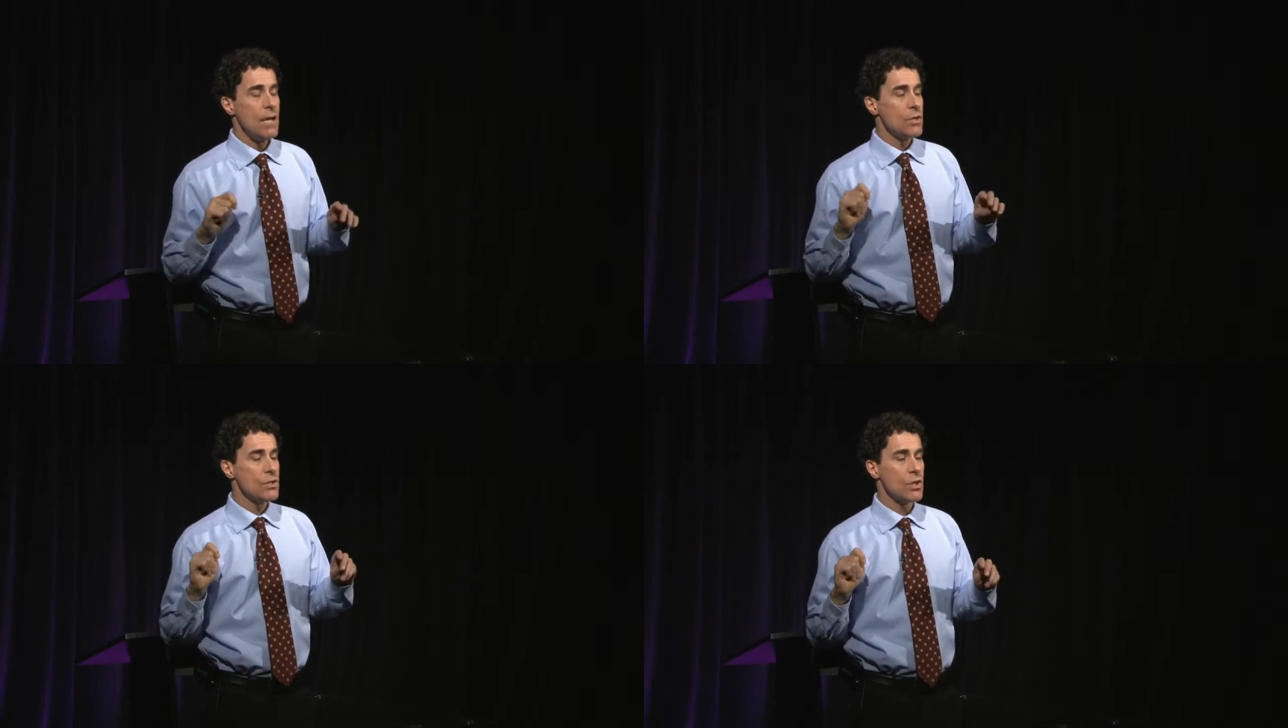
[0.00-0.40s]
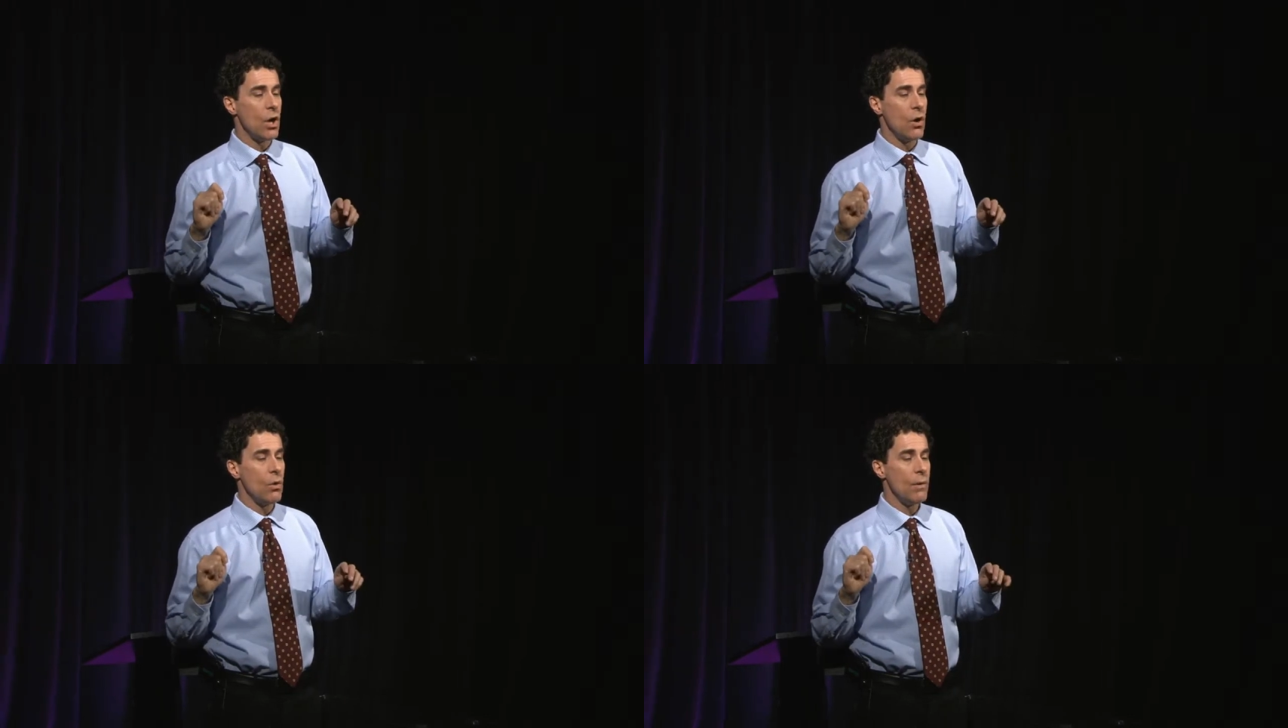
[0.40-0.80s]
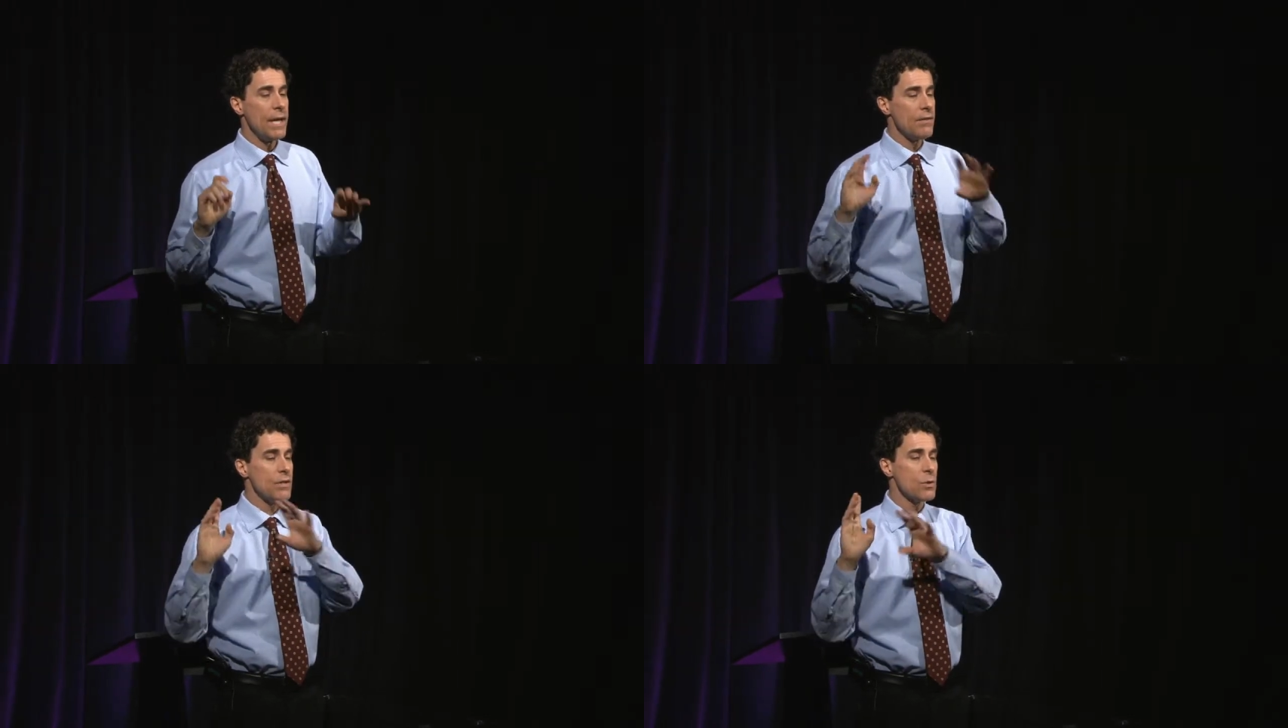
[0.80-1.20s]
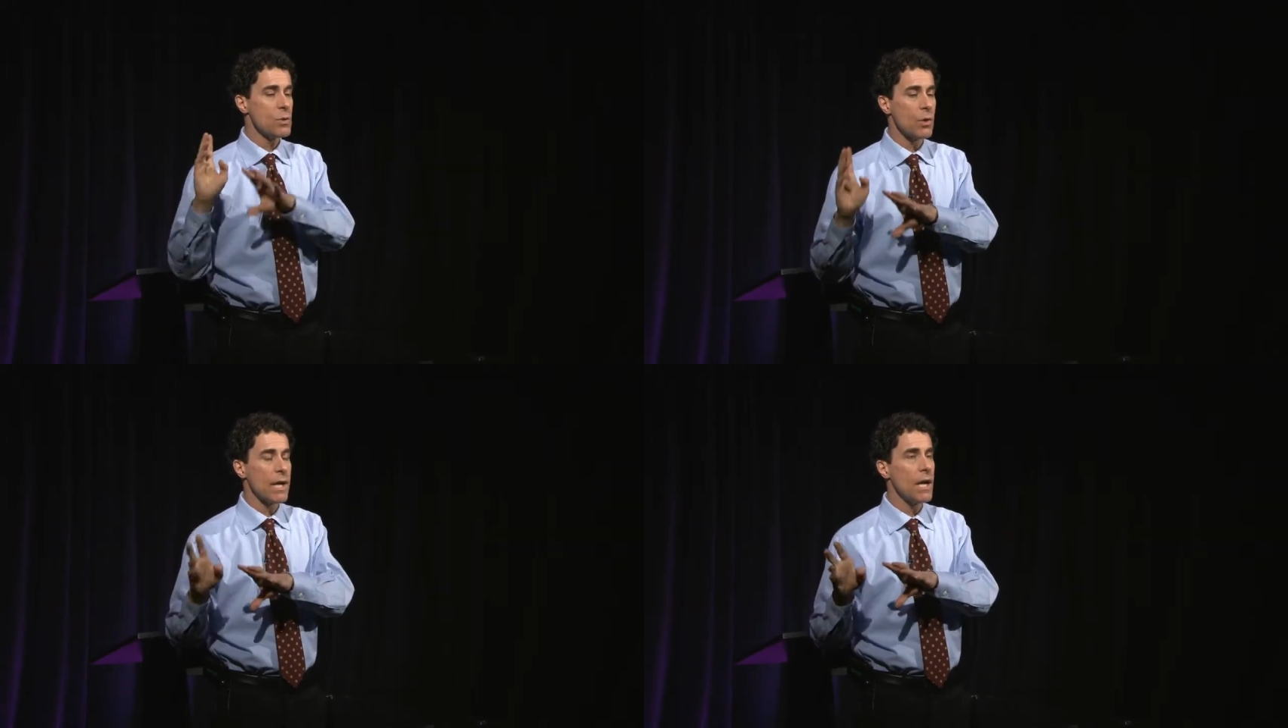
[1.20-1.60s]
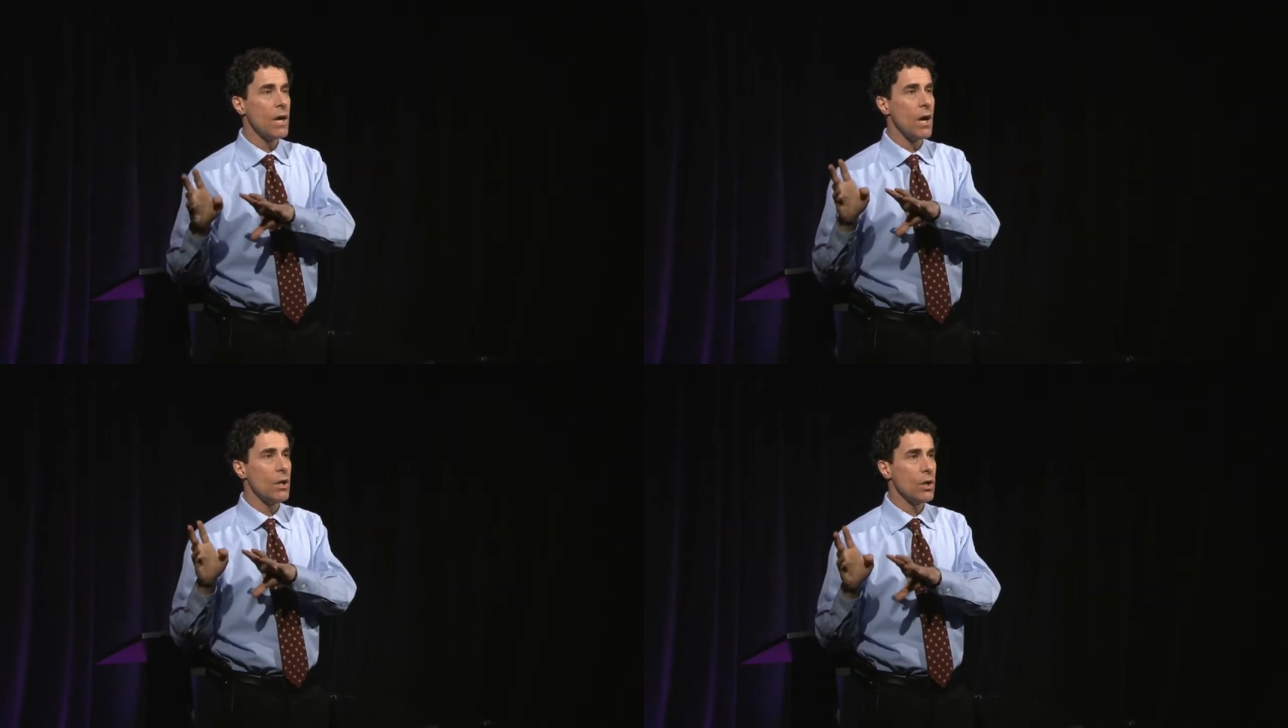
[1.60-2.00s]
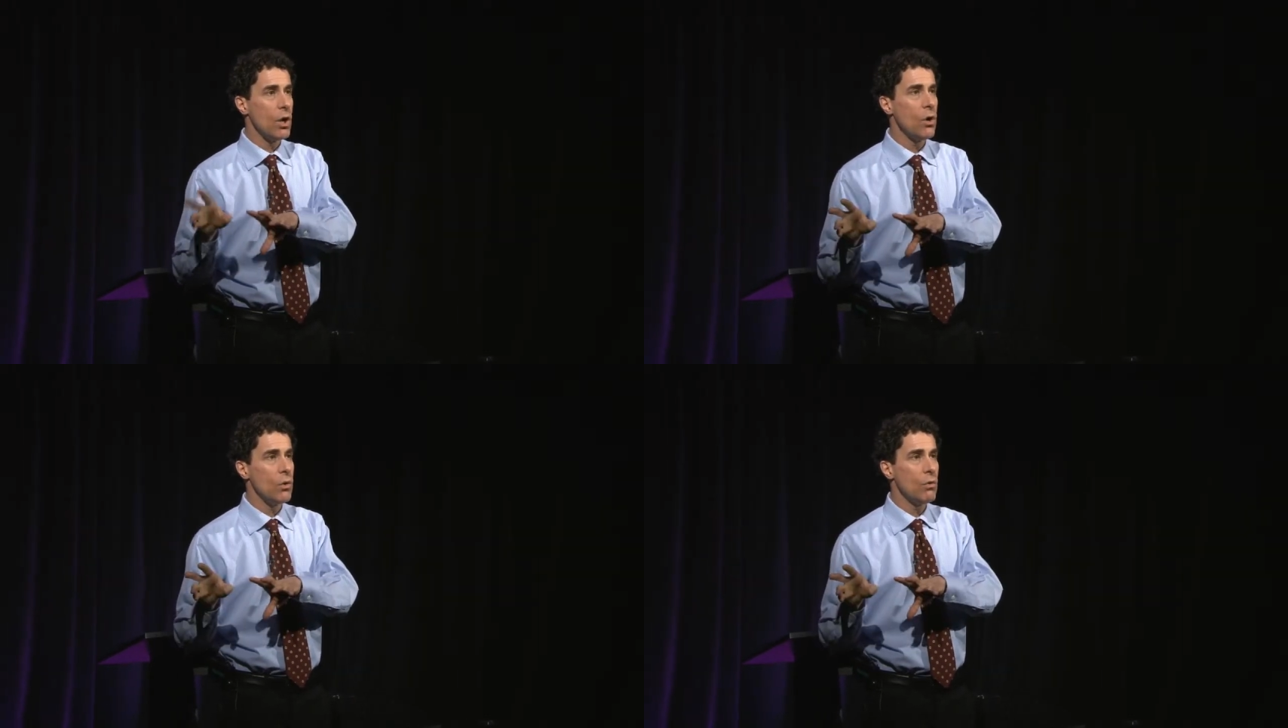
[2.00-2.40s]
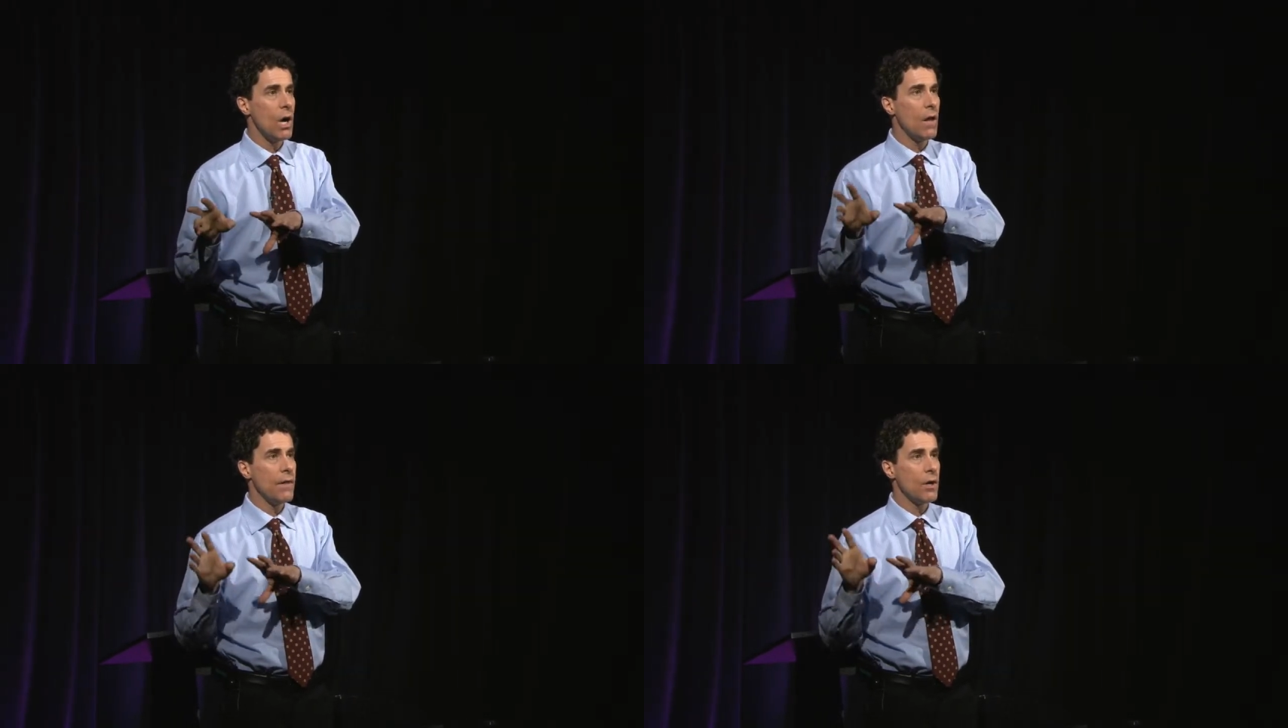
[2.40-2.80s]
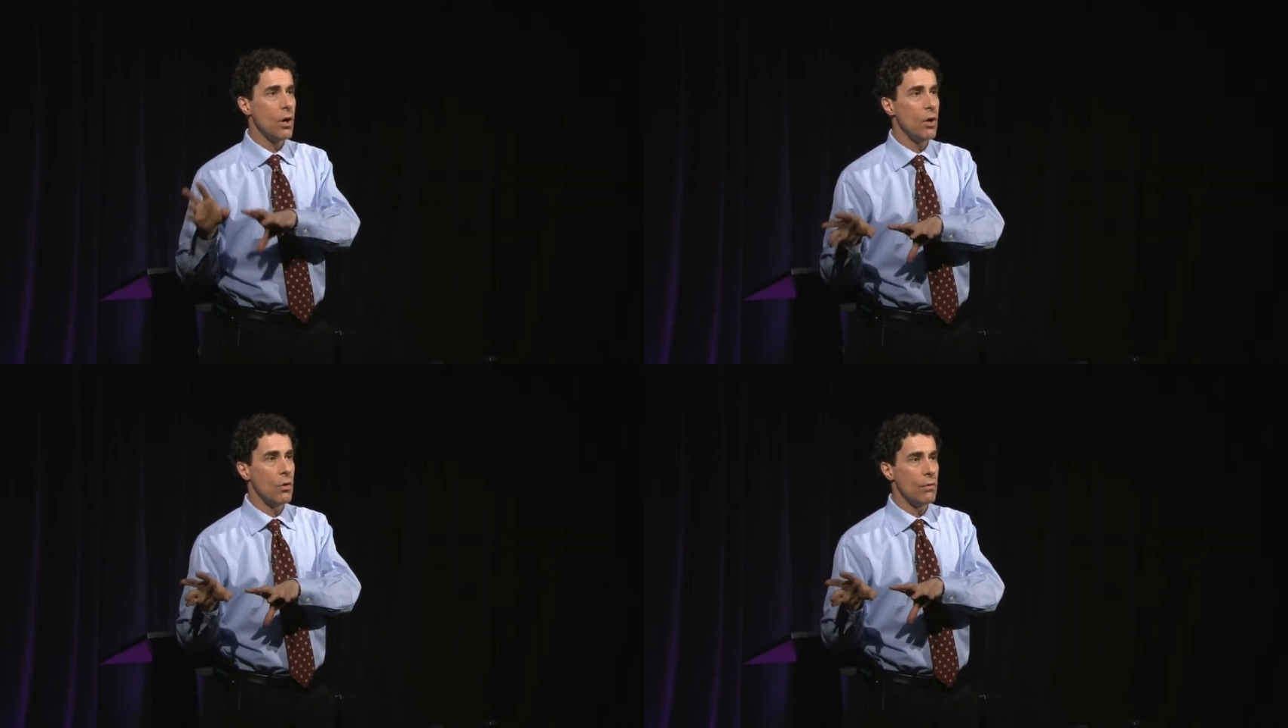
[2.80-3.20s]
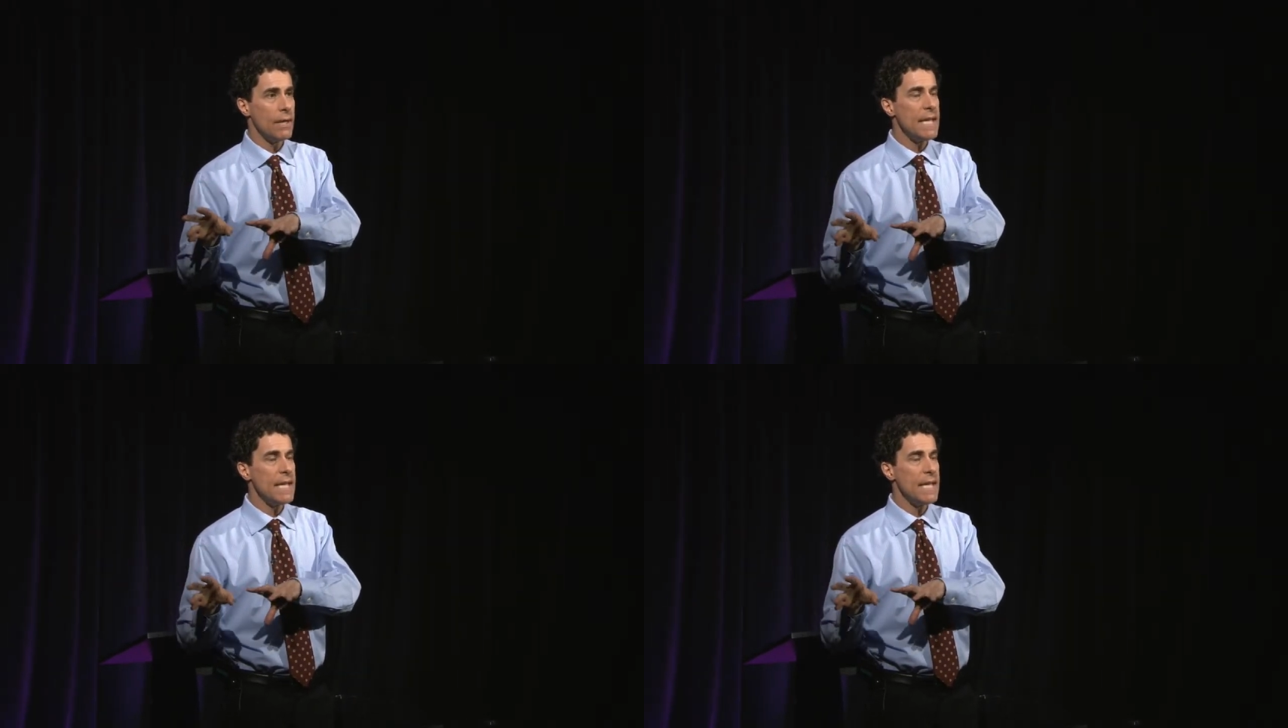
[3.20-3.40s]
So individuals working alone on their own,